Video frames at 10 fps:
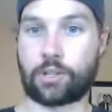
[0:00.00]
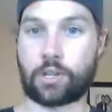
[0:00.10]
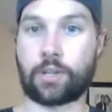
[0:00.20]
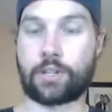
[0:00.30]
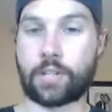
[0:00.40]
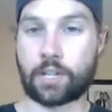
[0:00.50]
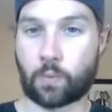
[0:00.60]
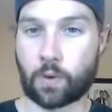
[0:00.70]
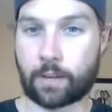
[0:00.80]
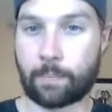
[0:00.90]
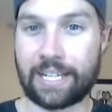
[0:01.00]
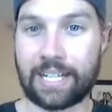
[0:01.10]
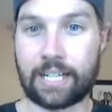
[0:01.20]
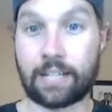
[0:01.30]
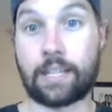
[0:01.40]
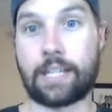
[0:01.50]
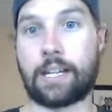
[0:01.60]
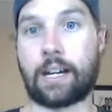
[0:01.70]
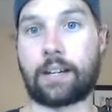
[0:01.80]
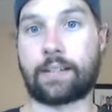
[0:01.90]
So this does work beginning of
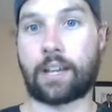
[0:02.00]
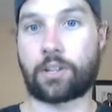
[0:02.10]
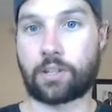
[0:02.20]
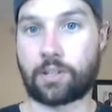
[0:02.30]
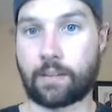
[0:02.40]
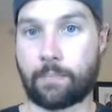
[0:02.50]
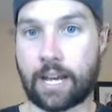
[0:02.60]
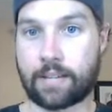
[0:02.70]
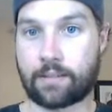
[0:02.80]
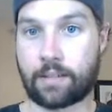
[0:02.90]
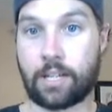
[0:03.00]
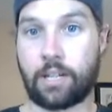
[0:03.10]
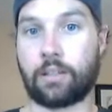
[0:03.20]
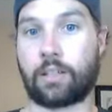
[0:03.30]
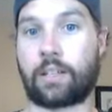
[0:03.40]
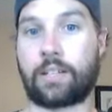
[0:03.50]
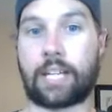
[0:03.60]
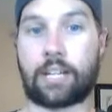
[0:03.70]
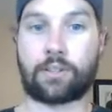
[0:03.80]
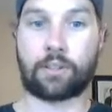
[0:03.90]
the sessions the best. Looking to
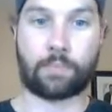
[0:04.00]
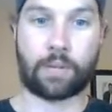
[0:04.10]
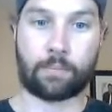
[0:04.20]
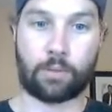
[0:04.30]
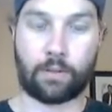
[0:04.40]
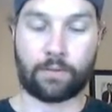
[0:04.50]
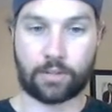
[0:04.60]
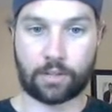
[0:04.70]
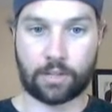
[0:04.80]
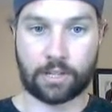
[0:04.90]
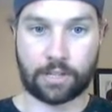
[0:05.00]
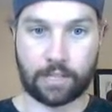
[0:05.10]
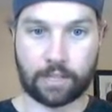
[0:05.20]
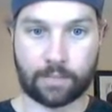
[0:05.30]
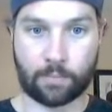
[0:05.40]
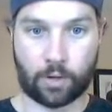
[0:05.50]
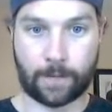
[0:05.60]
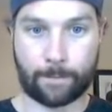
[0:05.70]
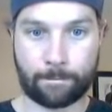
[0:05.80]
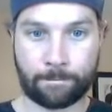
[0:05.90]
catch those big moves. So you could see this
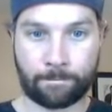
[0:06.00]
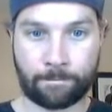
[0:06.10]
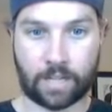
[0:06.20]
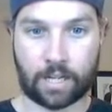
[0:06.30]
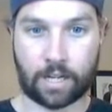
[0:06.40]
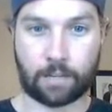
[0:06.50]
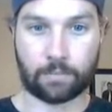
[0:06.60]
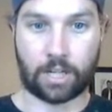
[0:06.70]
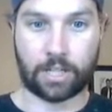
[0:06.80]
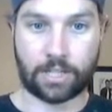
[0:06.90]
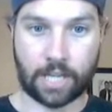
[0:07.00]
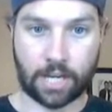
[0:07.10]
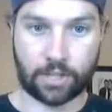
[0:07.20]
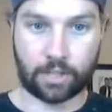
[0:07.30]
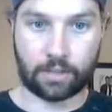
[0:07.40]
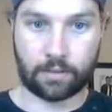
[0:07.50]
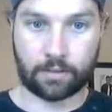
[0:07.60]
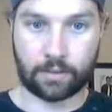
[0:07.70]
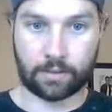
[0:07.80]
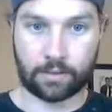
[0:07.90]
morning, London session,
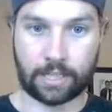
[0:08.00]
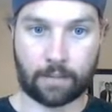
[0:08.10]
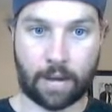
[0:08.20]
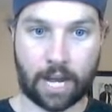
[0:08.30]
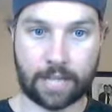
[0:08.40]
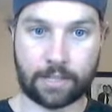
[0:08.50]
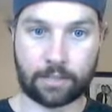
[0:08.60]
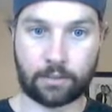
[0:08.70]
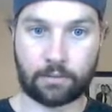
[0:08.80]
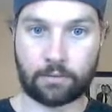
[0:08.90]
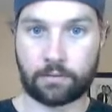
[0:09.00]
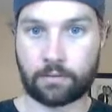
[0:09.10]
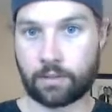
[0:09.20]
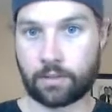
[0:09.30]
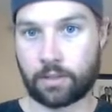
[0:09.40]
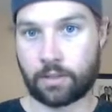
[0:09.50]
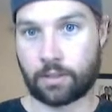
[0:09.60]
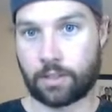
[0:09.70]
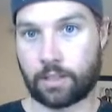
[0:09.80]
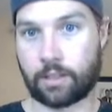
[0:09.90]
you get a buy signal.
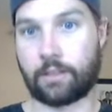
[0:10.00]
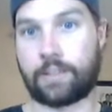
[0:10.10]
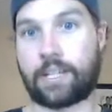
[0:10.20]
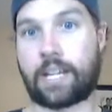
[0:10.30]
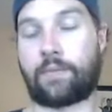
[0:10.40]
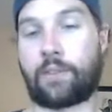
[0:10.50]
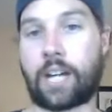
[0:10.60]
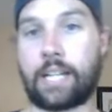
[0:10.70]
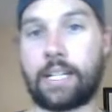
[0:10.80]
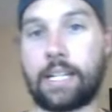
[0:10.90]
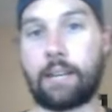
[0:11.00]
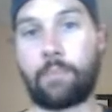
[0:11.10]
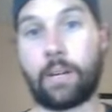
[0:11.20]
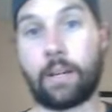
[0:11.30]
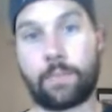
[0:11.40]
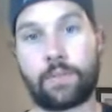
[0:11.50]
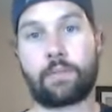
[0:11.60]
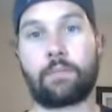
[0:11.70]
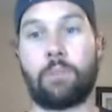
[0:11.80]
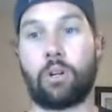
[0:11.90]
You can literally take it for 98
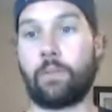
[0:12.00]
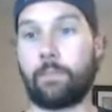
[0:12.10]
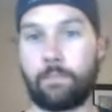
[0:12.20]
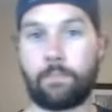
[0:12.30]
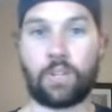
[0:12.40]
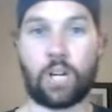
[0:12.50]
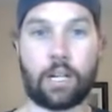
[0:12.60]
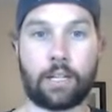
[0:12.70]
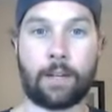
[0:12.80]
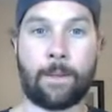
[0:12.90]
pips. Boom, done.